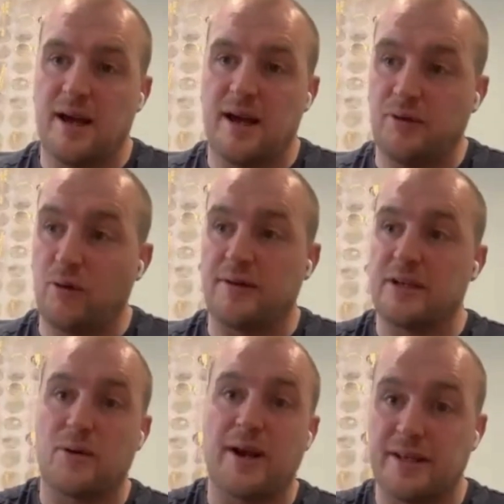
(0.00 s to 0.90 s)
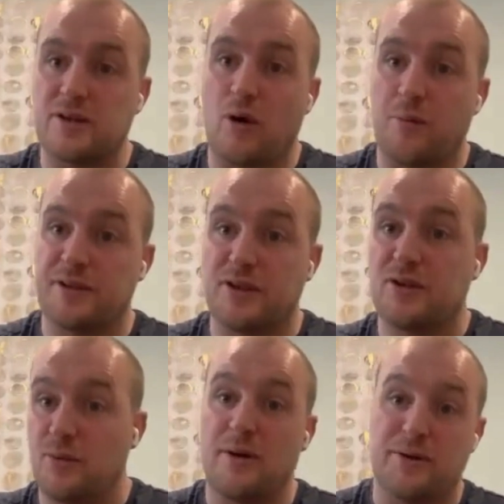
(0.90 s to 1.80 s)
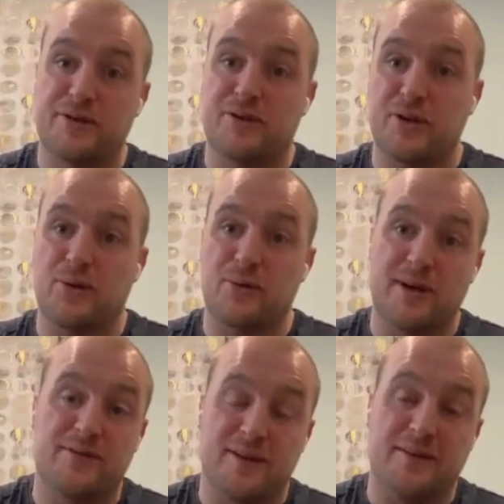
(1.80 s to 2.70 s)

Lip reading: and not giving credit to opposition where it's due.